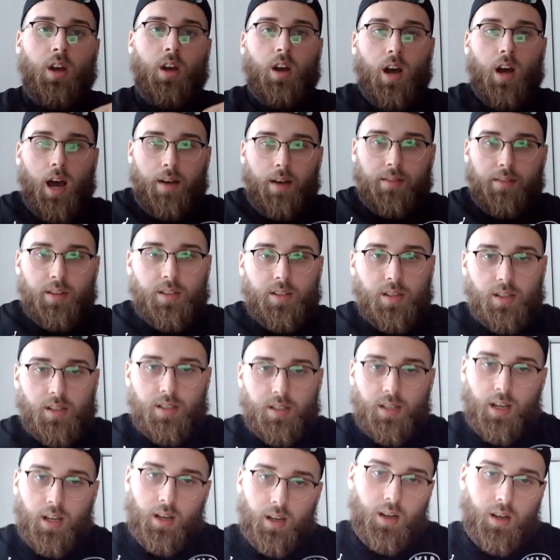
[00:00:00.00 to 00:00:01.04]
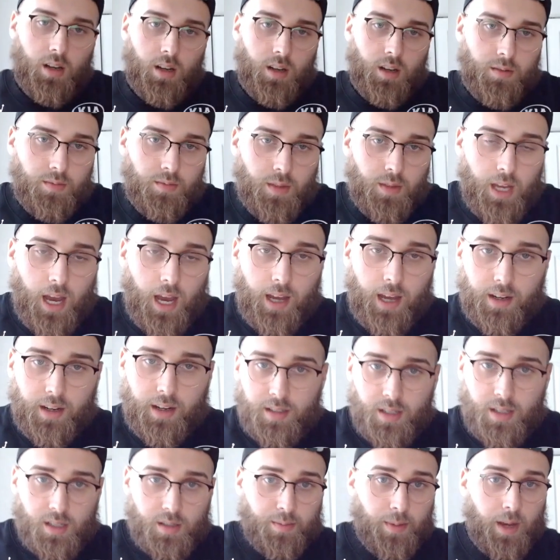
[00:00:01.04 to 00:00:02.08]
Obviously,
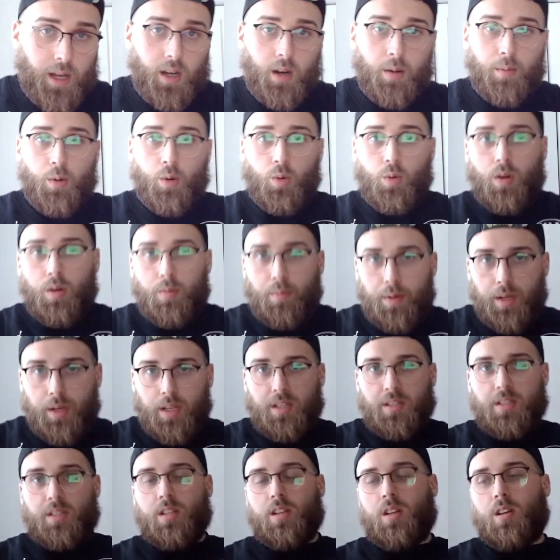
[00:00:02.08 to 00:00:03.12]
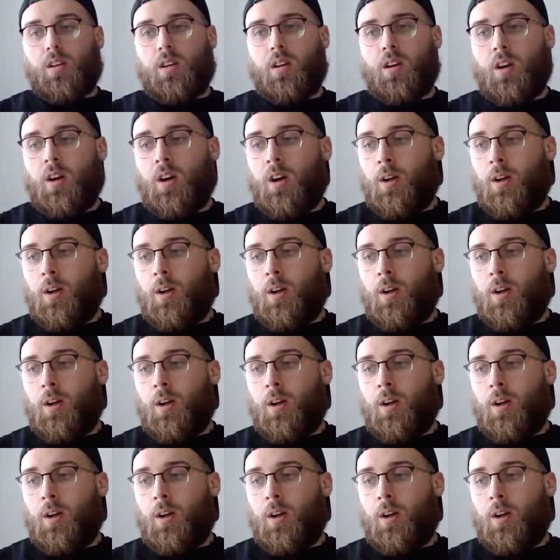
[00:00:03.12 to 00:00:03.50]
Giannis is my #1 PC.